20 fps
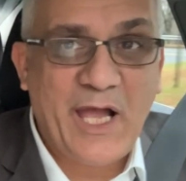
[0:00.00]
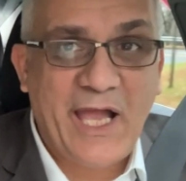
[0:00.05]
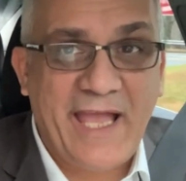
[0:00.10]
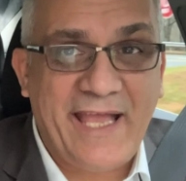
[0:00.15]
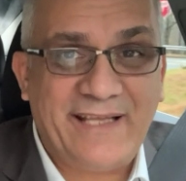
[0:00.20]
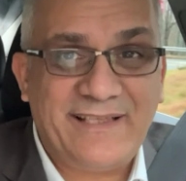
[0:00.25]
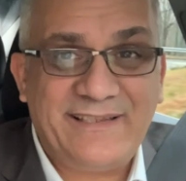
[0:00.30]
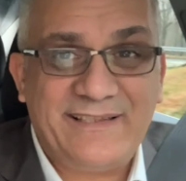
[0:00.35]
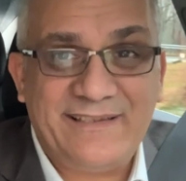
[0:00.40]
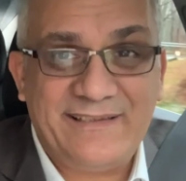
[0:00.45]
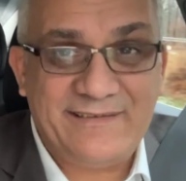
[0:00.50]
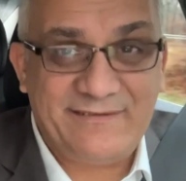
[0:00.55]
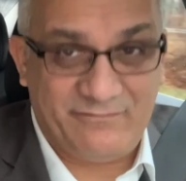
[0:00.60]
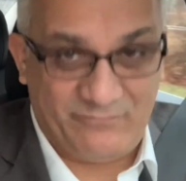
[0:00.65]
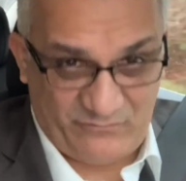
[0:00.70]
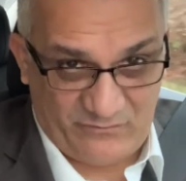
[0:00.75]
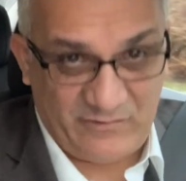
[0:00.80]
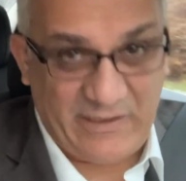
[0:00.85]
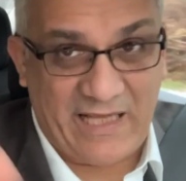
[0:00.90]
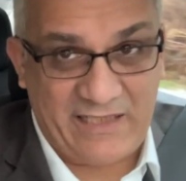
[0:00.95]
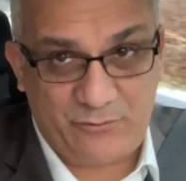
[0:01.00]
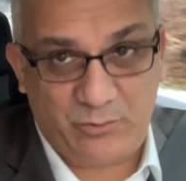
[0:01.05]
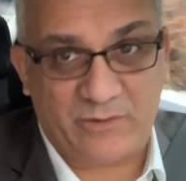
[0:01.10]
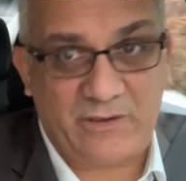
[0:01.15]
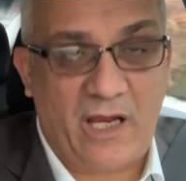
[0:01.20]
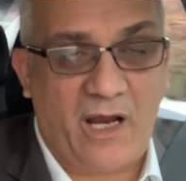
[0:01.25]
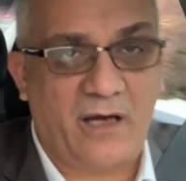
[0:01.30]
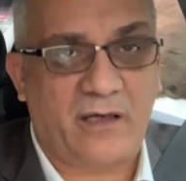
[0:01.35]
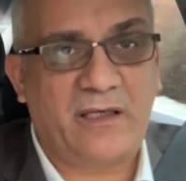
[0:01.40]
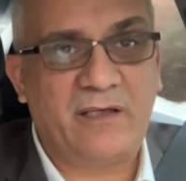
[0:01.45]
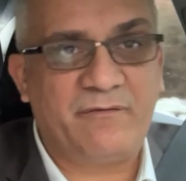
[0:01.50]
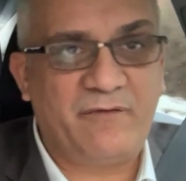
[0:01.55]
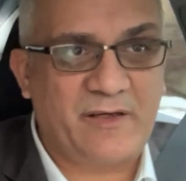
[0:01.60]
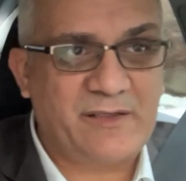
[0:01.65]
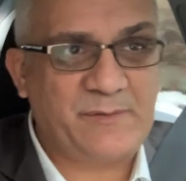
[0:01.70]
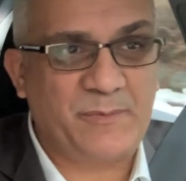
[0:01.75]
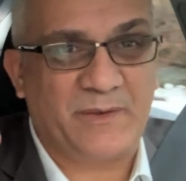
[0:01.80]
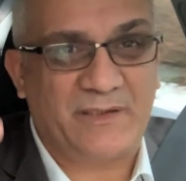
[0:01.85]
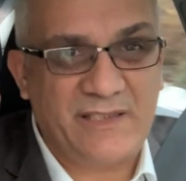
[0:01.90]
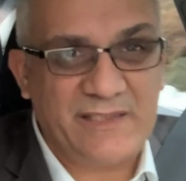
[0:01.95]
And that's what ARK
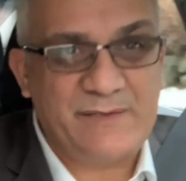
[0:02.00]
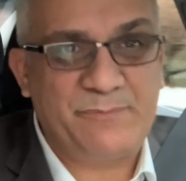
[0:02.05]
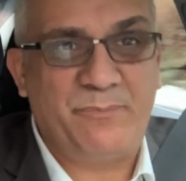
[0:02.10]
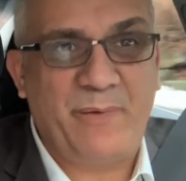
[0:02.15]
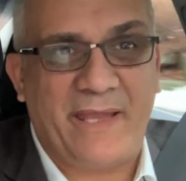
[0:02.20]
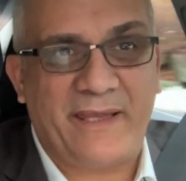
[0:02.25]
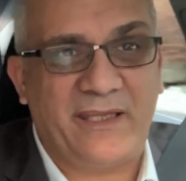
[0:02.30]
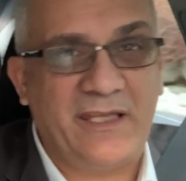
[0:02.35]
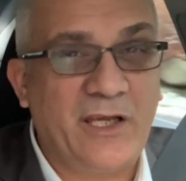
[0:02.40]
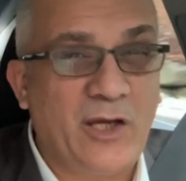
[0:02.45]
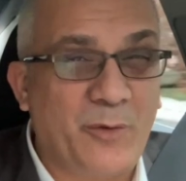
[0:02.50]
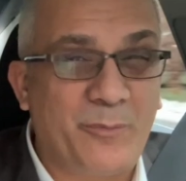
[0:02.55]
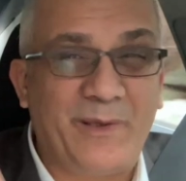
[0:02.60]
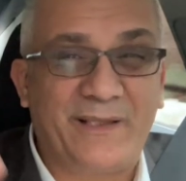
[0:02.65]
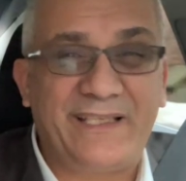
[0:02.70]
Investment is banking on.